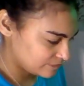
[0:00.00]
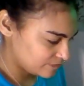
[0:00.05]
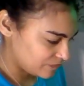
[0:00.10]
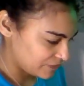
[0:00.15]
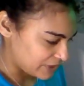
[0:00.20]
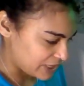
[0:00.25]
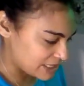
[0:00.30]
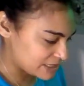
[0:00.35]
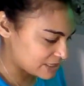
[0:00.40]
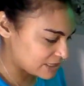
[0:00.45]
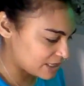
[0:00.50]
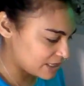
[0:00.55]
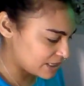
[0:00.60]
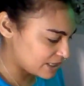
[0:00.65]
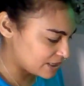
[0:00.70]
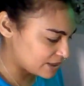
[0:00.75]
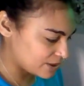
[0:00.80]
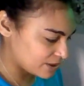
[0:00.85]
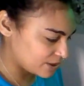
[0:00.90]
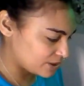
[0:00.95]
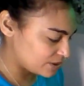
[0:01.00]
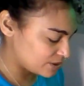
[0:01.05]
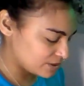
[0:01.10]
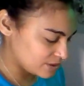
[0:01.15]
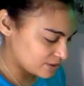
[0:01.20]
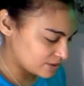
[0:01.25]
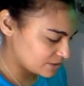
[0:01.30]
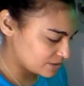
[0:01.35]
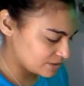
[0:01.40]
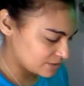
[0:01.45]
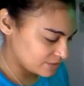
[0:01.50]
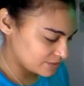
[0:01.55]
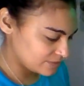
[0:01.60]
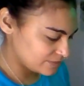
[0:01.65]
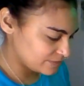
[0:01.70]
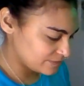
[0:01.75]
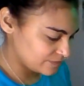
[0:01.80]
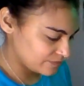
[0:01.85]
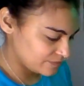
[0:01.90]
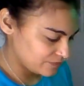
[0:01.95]
It's like,
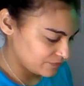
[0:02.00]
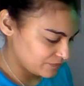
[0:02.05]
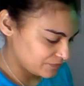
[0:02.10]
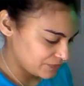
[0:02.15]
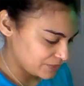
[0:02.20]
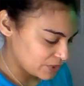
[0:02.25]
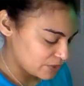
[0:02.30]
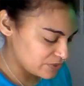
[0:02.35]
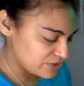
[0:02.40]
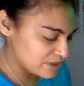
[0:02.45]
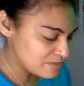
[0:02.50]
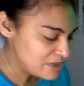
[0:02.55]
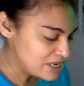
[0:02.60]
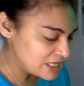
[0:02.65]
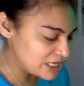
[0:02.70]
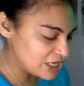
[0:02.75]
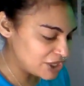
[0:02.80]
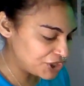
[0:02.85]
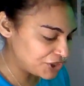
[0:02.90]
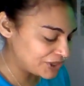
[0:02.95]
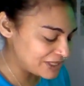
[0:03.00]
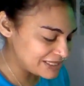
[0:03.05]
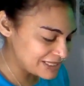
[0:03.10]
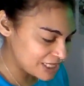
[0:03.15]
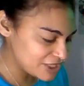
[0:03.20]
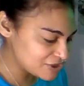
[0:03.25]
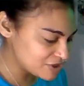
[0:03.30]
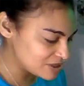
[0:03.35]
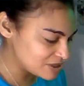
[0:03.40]
the minute your intentions